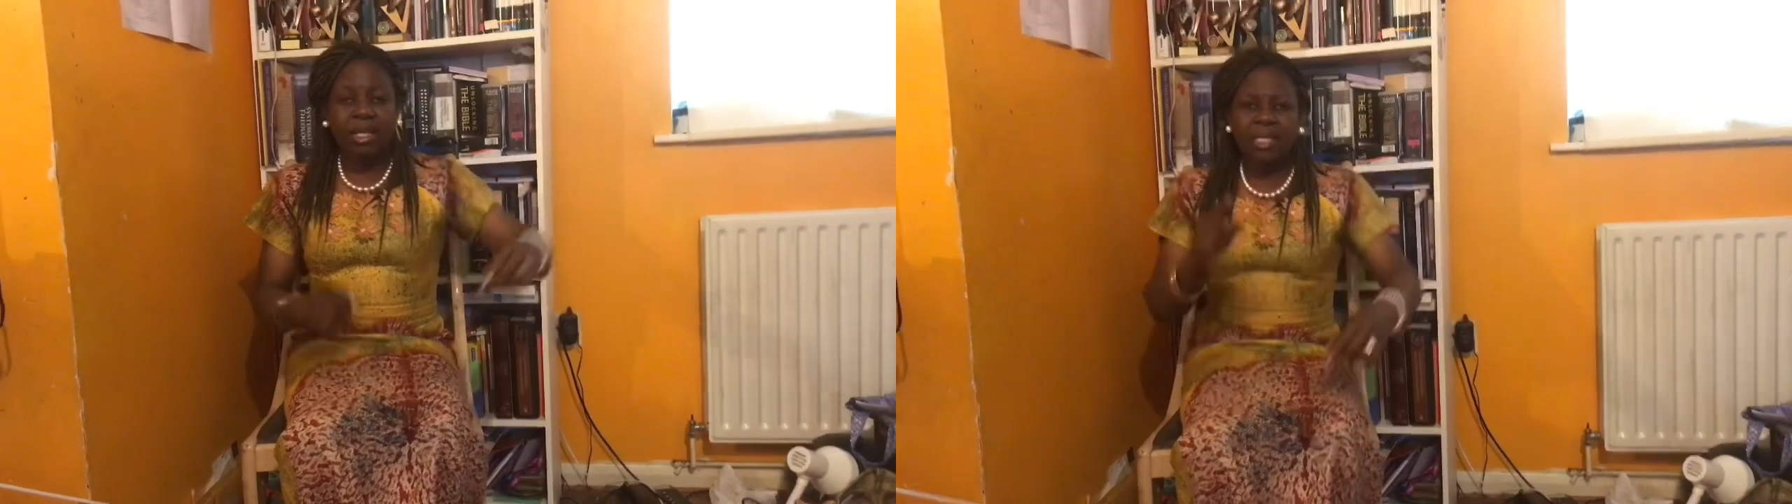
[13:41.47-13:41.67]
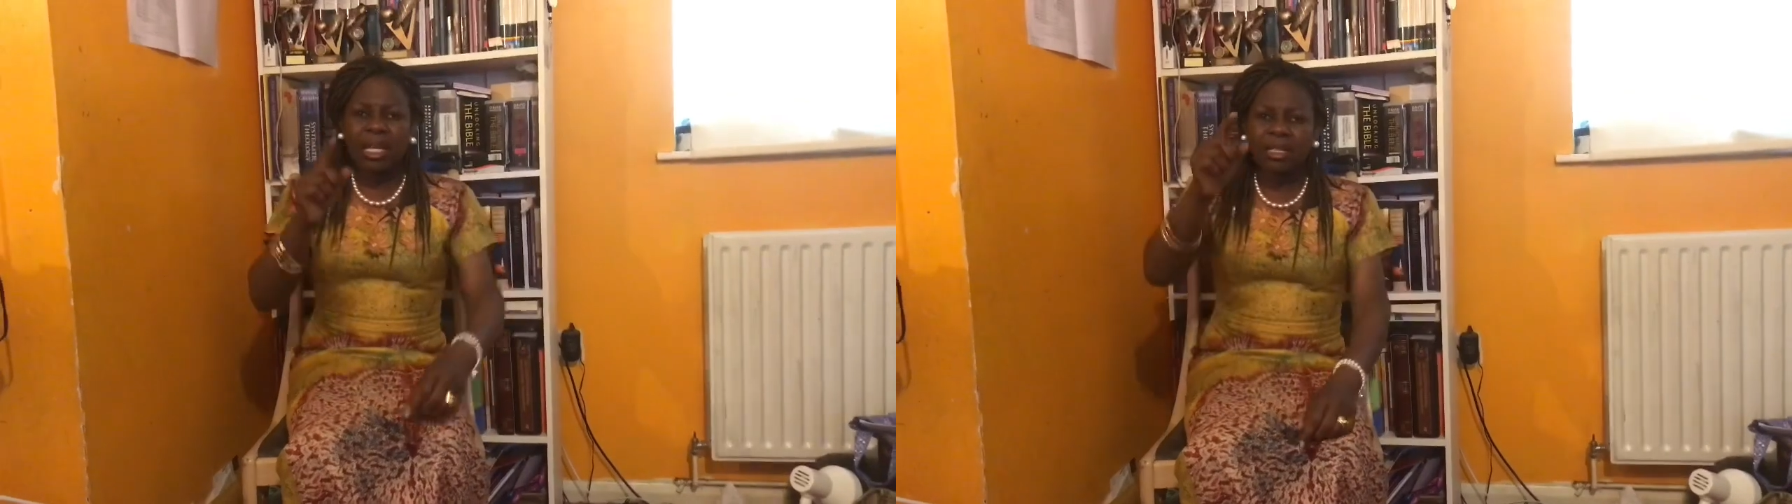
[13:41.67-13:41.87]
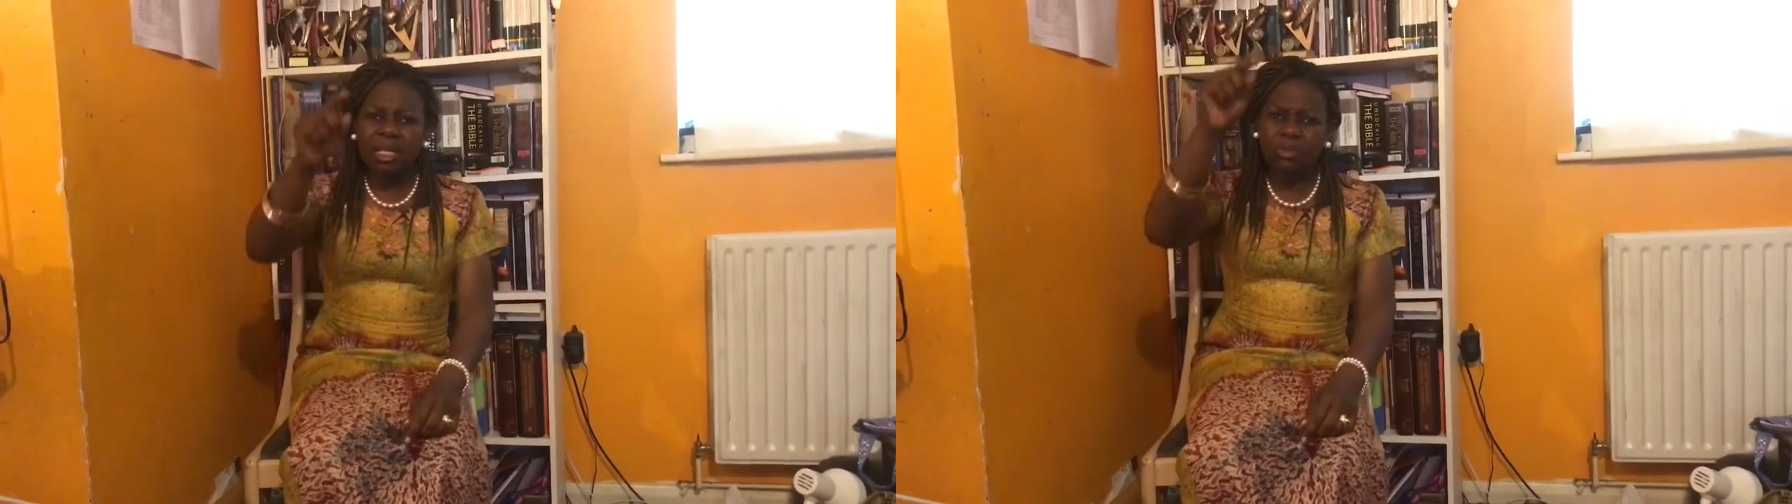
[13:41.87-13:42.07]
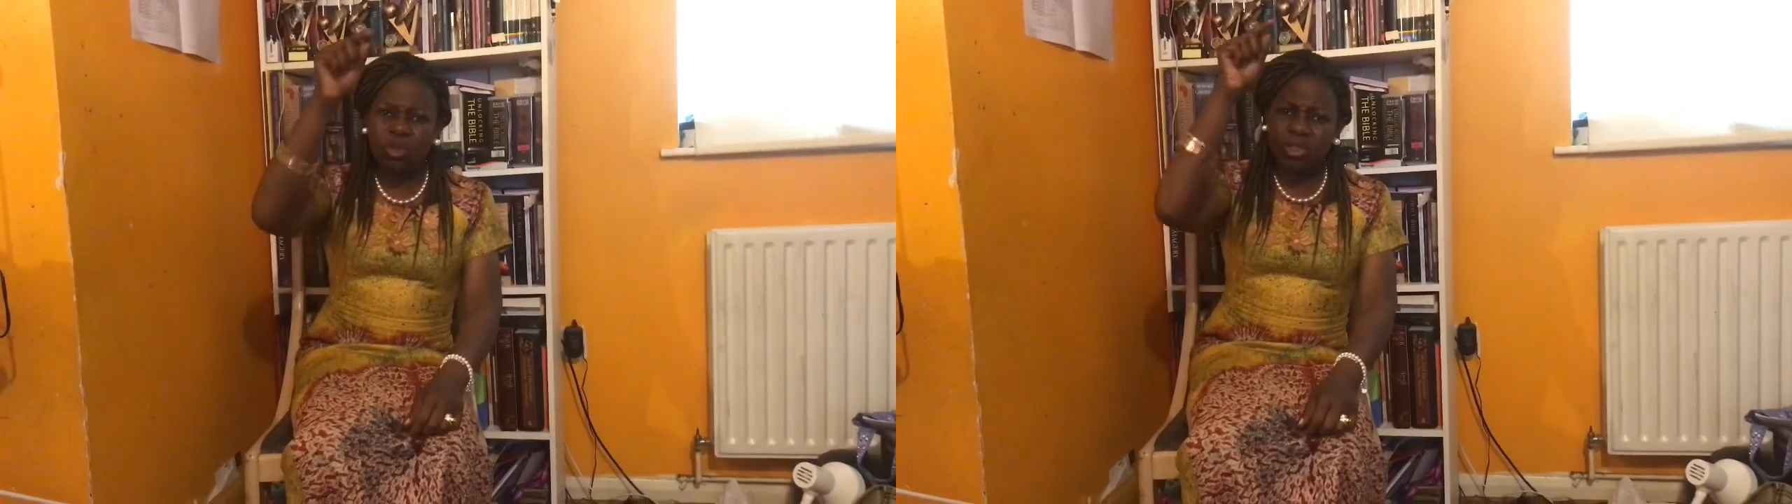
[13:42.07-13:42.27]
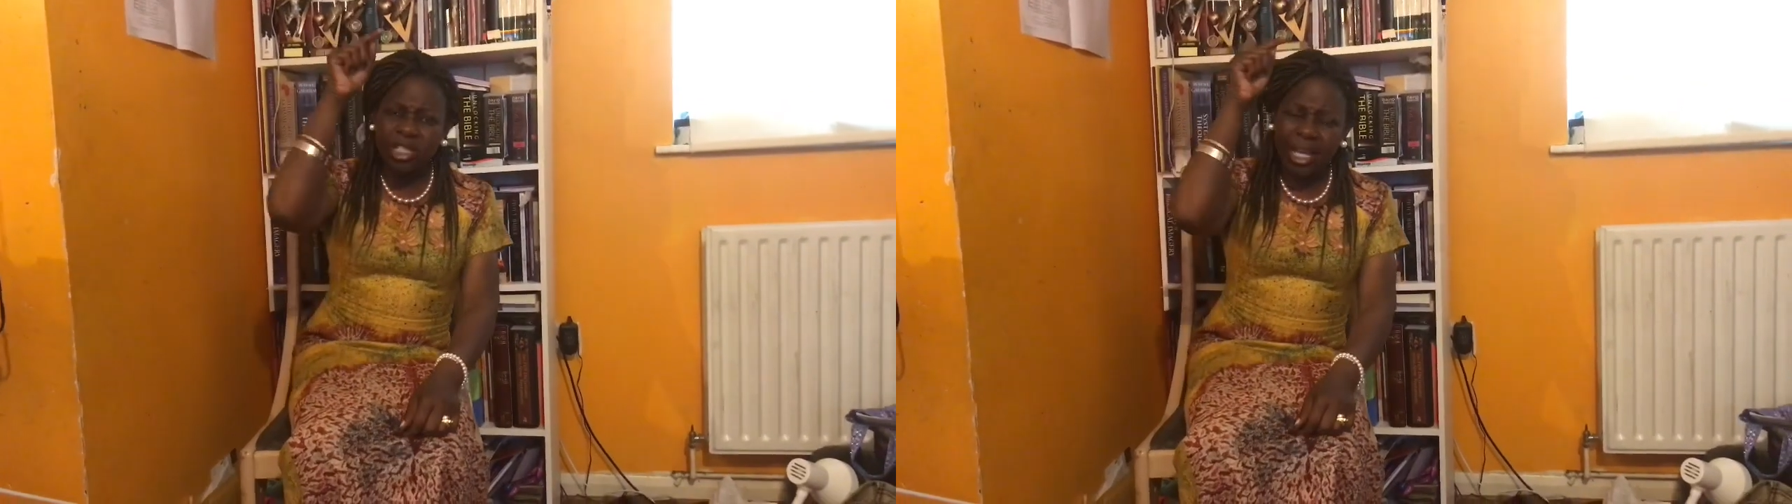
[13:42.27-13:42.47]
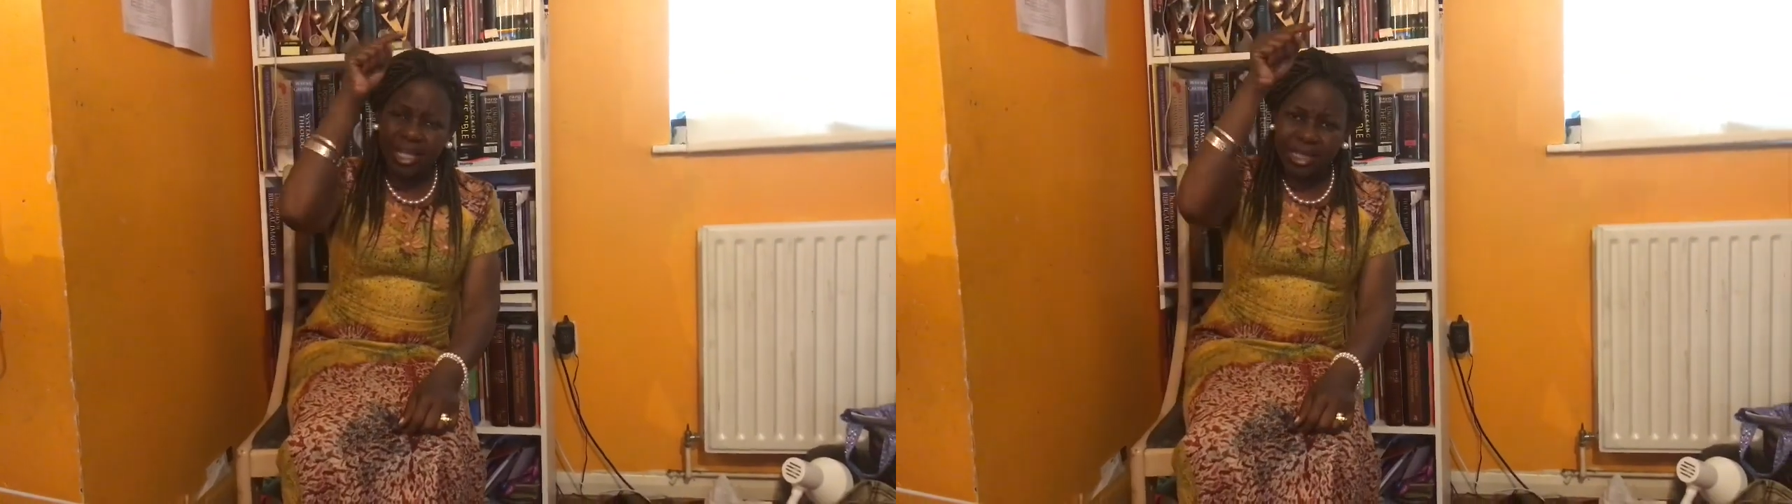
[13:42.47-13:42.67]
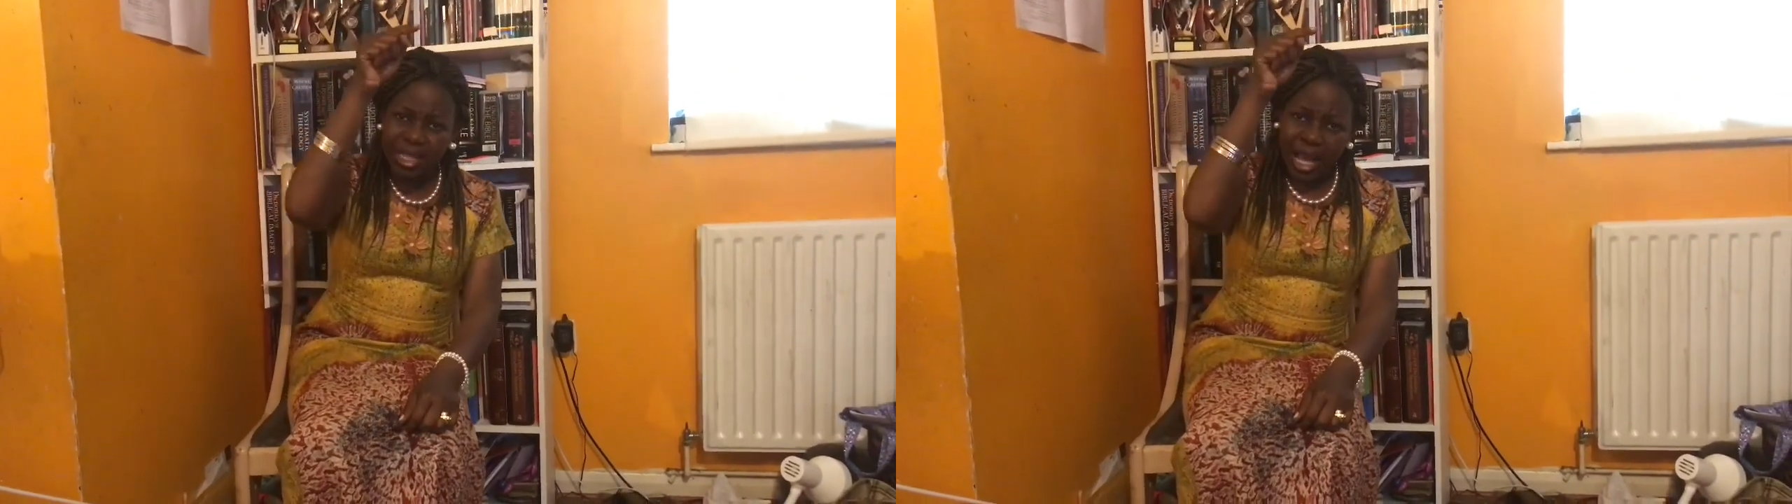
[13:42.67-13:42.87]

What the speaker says: tell them to check in the